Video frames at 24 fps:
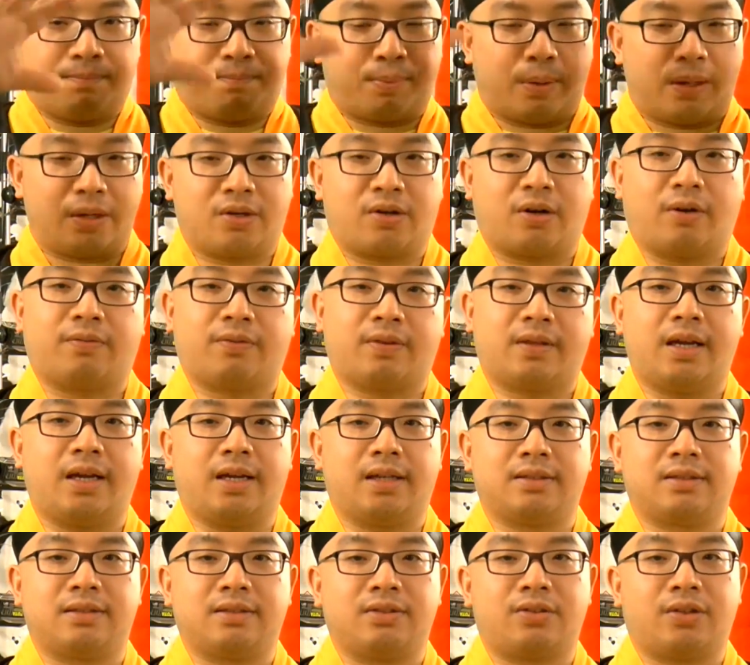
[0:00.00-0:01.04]
bunch of
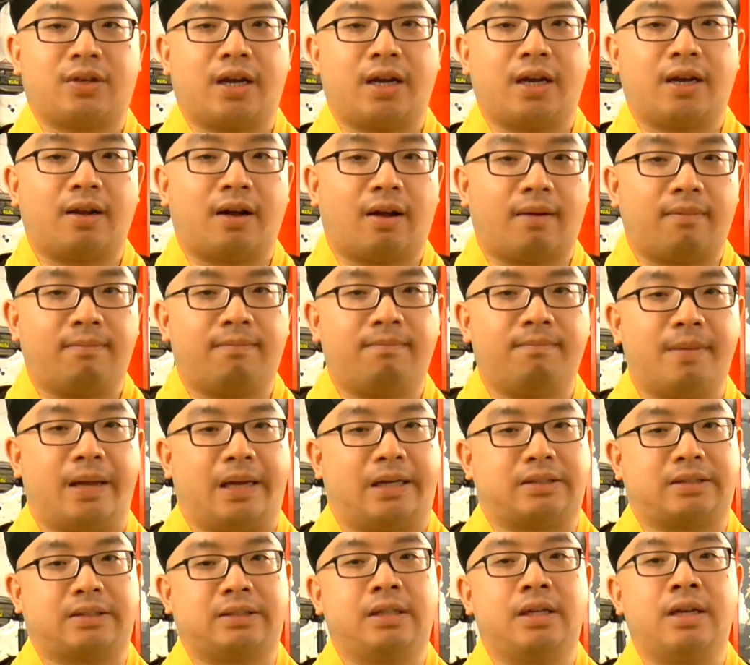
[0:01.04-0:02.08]
things. You cannot
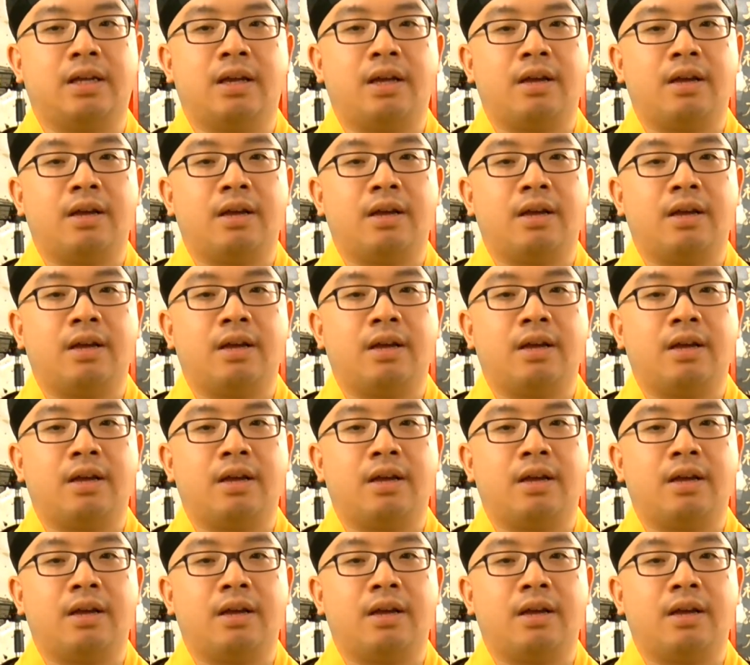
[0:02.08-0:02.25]
mix.